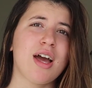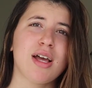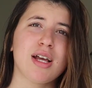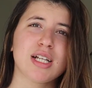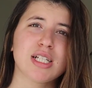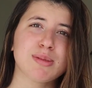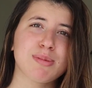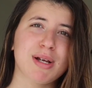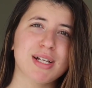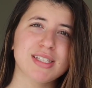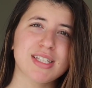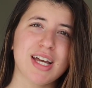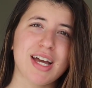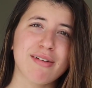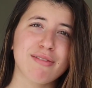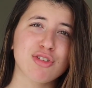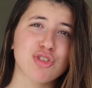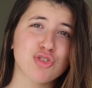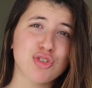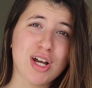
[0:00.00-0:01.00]
expect to
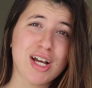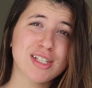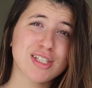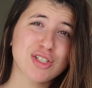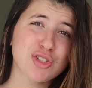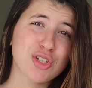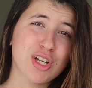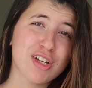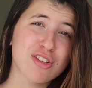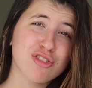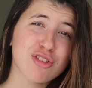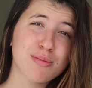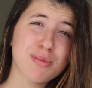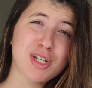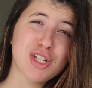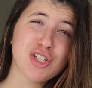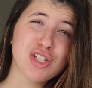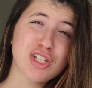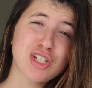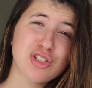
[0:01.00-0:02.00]
have a drastic
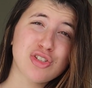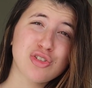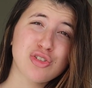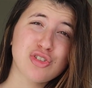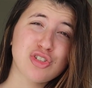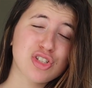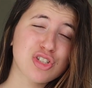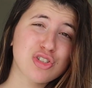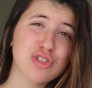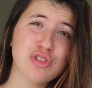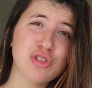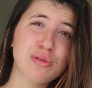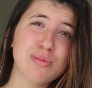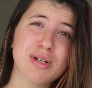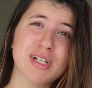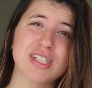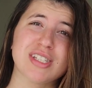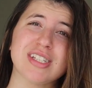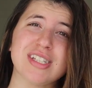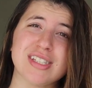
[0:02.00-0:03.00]
transformation in just 2
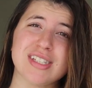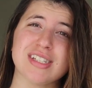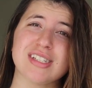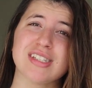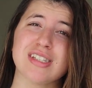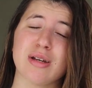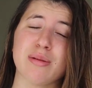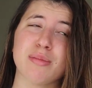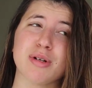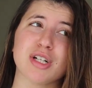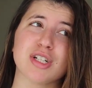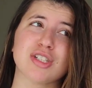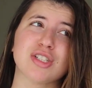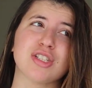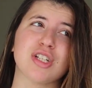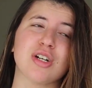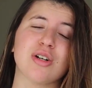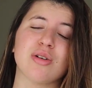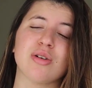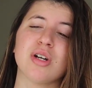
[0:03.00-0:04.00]
months into summer.
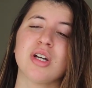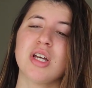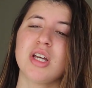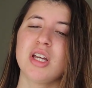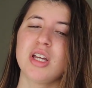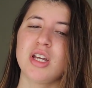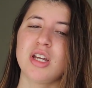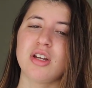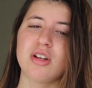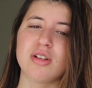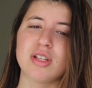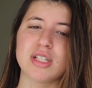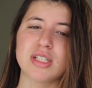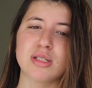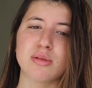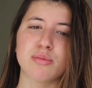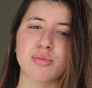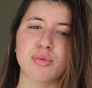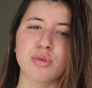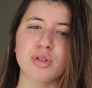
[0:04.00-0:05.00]
So you know,
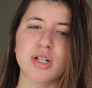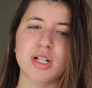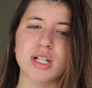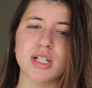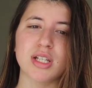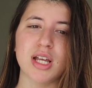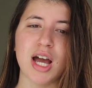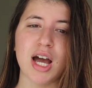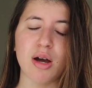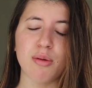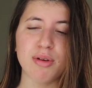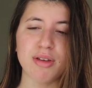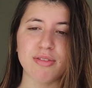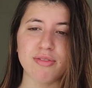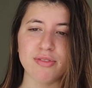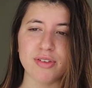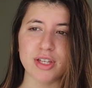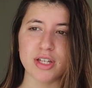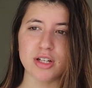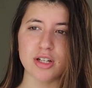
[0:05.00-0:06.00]
it's important how we
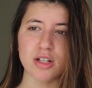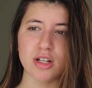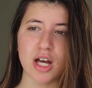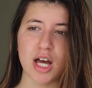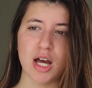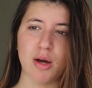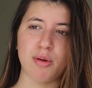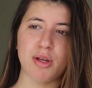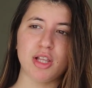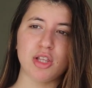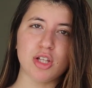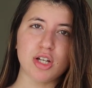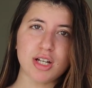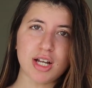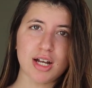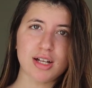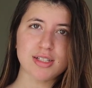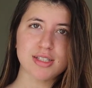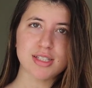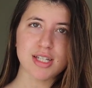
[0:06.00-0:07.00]
feel. How we
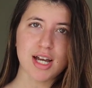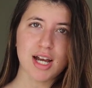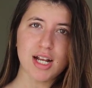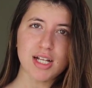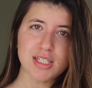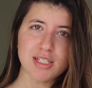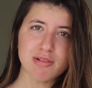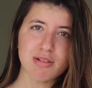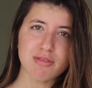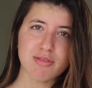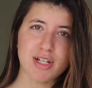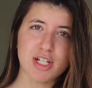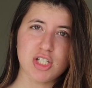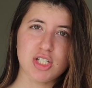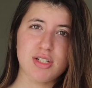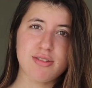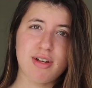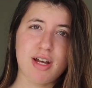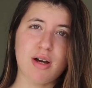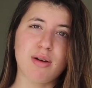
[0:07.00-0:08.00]
look outside is a
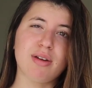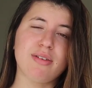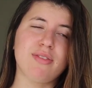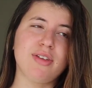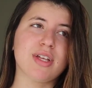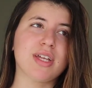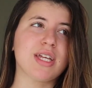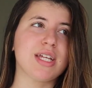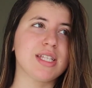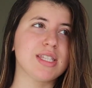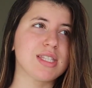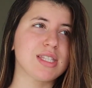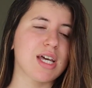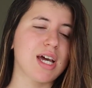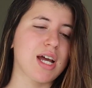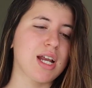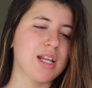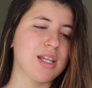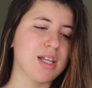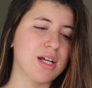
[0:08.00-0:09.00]
reflection of how we feel
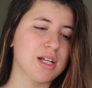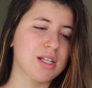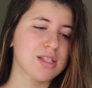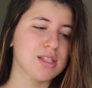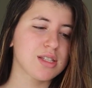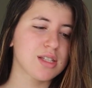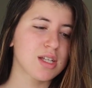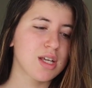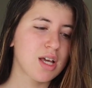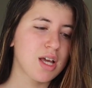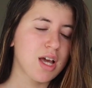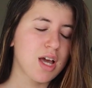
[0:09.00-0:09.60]
inside, and that's